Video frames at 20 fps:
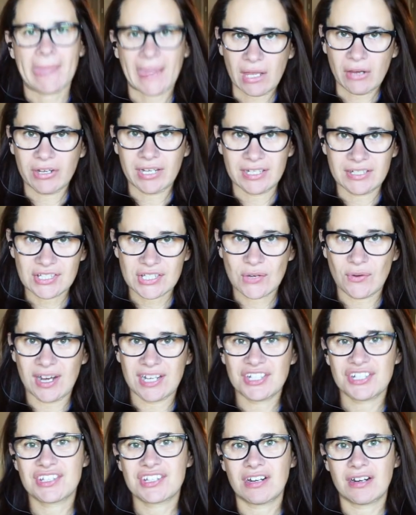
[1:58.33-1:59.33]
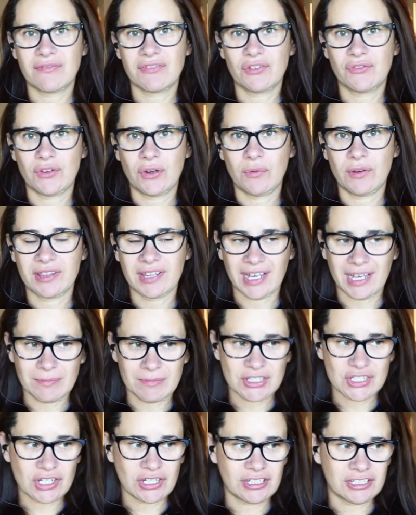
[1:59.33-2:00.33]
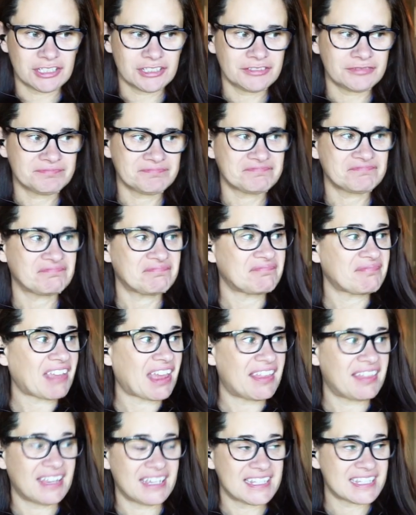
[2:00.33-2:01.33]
Okay, so I just got off the phone with Amazon. They